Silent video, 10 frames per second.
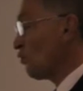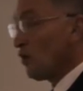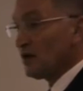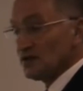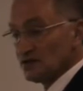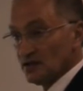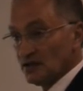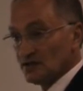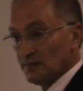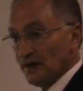What is it
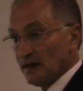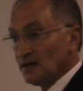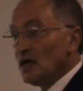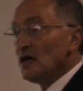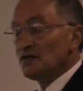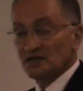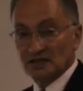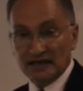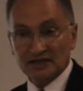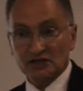it's about?
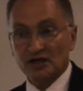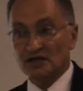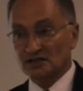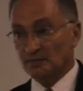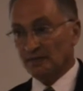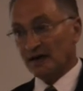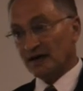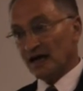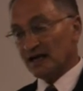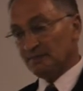This lecture is
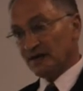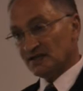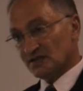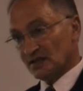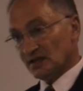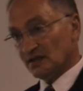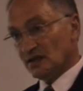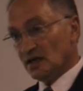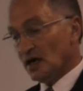about ABC.